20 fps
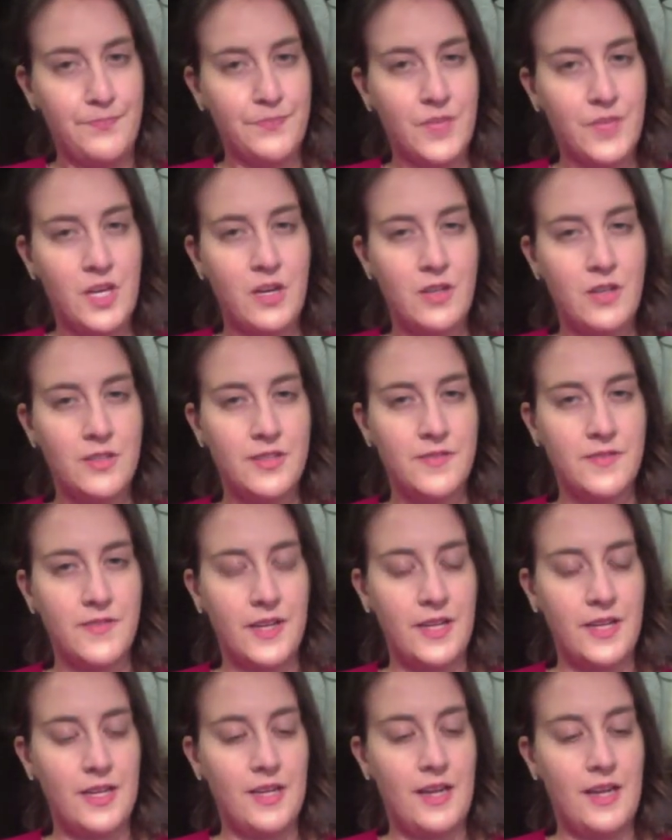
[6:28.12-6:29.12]

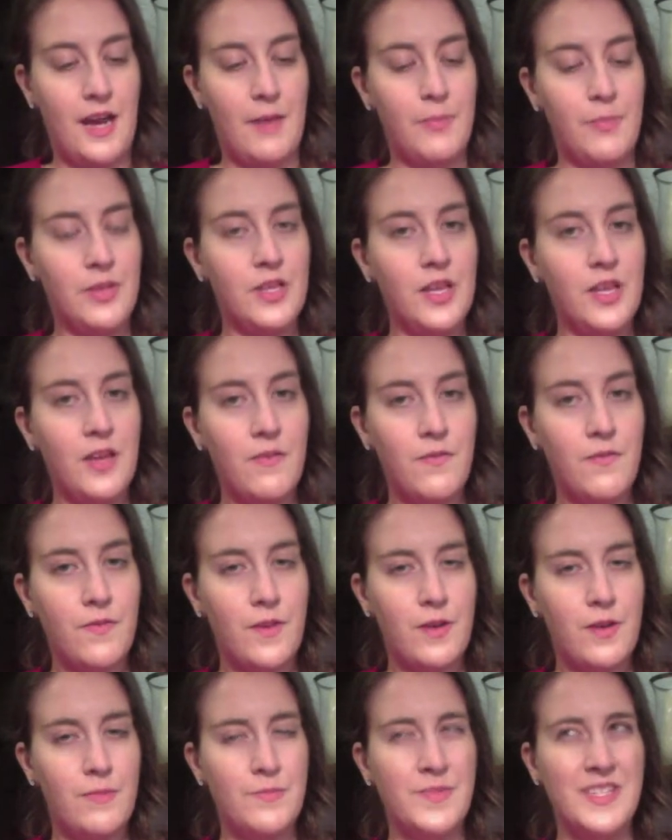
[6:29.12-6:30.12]
cultivated, I believe,
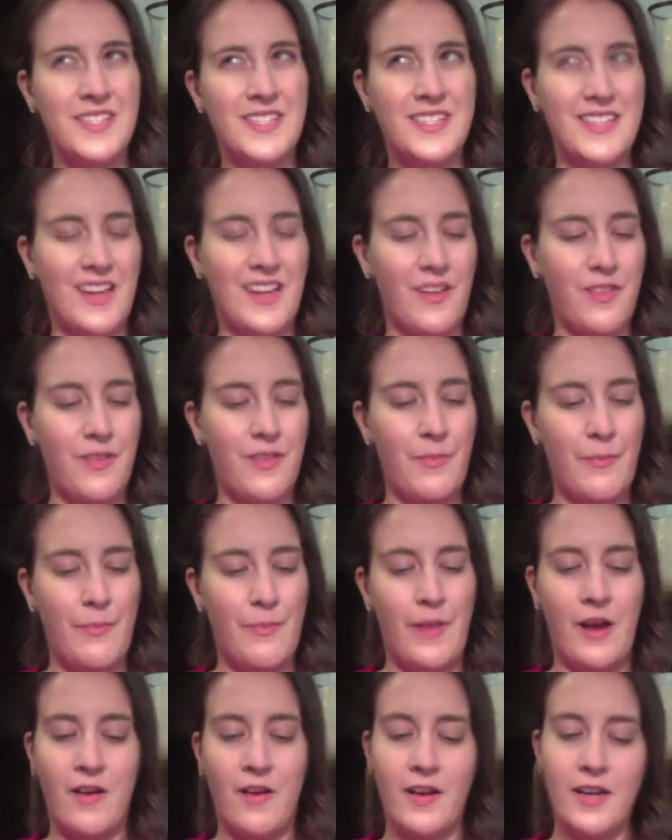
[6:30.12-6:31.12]
from South
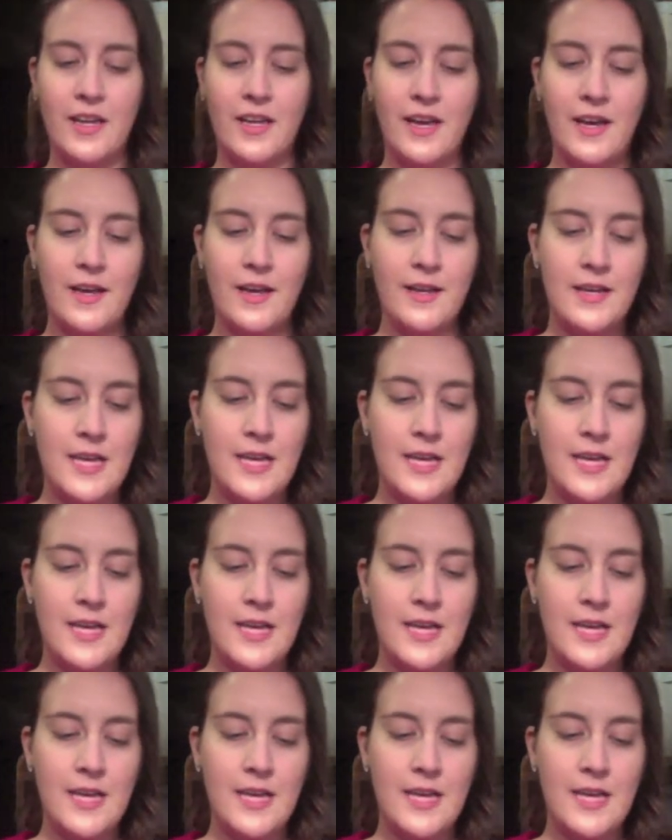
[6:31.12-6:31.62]
America.